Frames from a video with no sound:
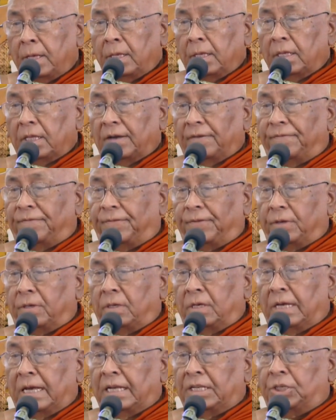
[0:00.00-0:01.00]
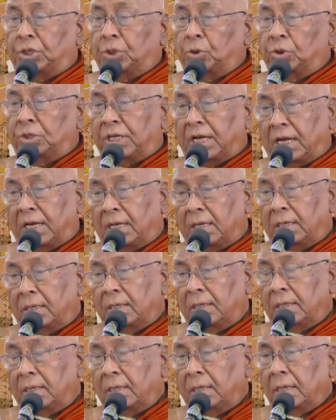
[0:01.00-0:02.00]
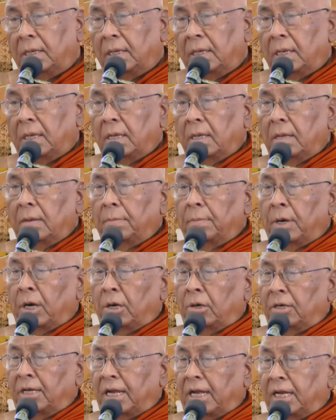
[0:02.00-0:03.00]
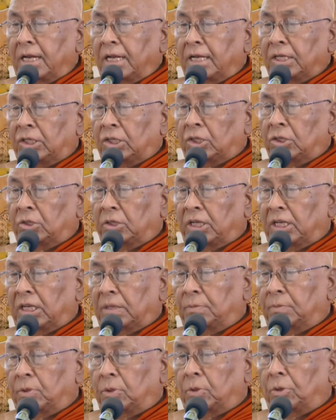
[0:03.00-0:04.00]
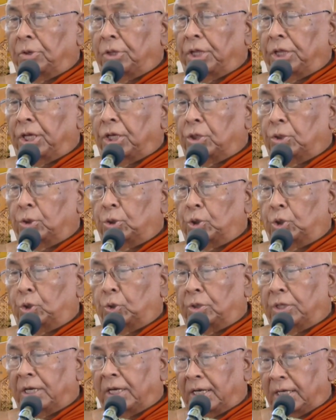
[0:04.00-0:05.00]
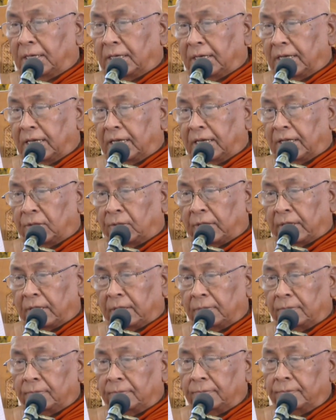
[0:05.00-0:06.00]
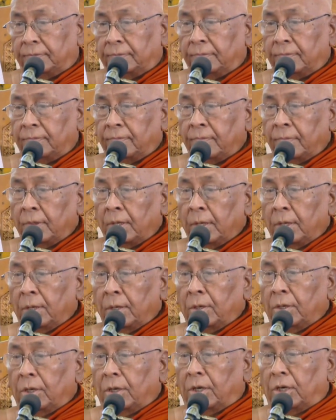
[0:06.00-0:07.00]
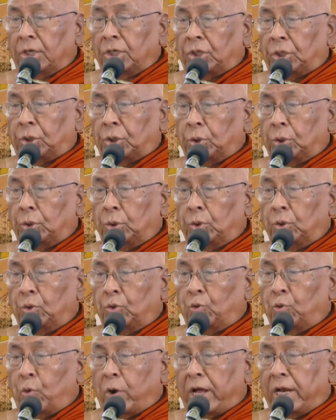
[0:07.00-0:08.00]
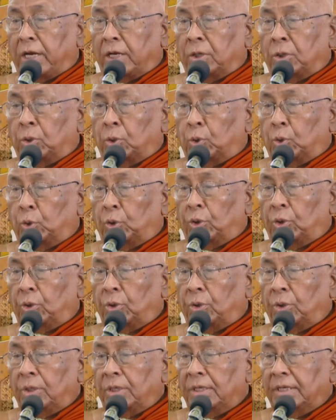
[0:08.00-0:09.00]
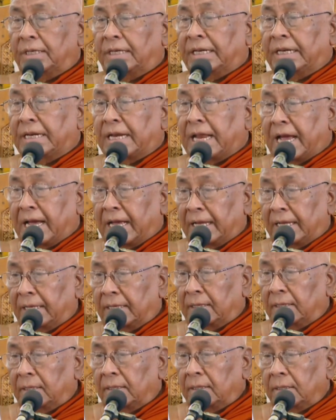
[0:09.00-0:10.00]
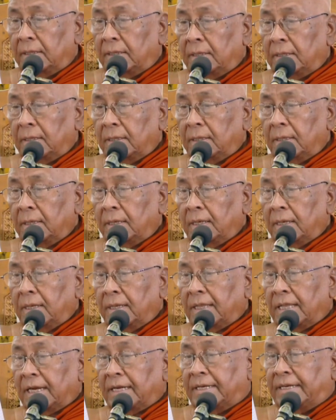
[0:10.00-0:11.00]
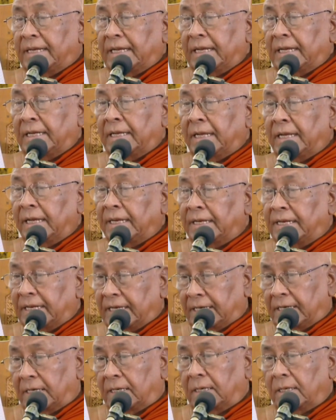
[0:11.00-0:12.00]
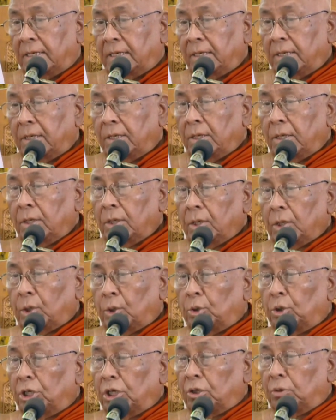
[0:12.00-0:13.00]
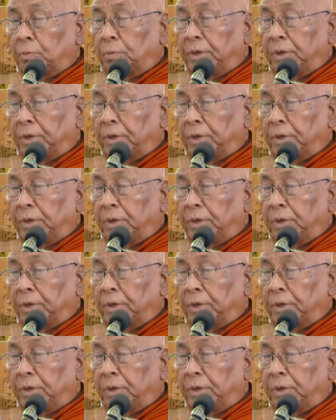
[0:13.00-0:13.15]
The false accuser, Mahodane Sosere Bogodi, go to the hell. Also, one who denied the deed he did. Go to